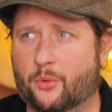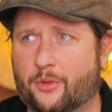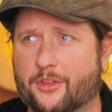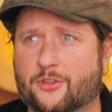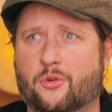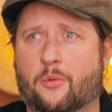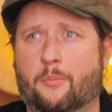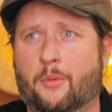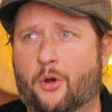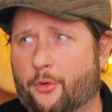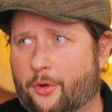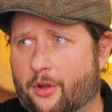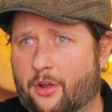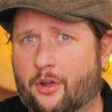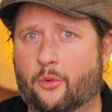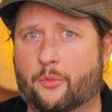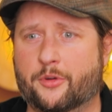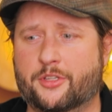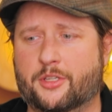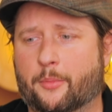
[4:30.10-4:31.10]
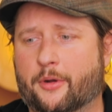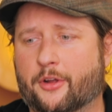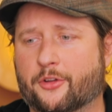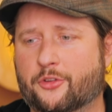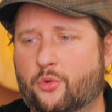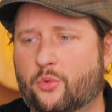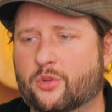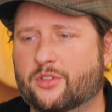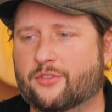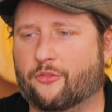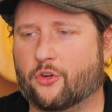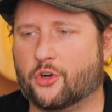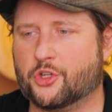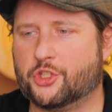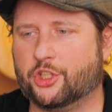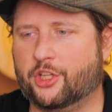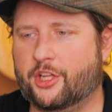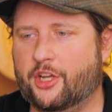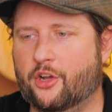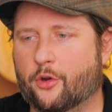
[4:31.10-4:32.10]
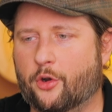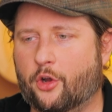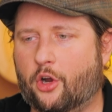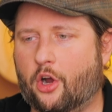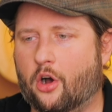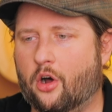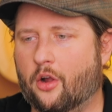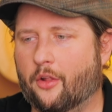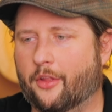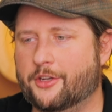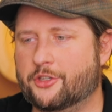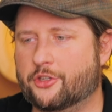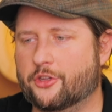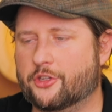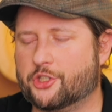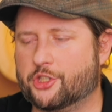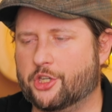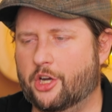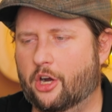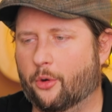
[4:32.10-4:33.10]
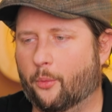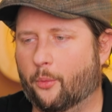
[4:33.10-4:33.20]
this remote with someone else who is virtually going to call into the show.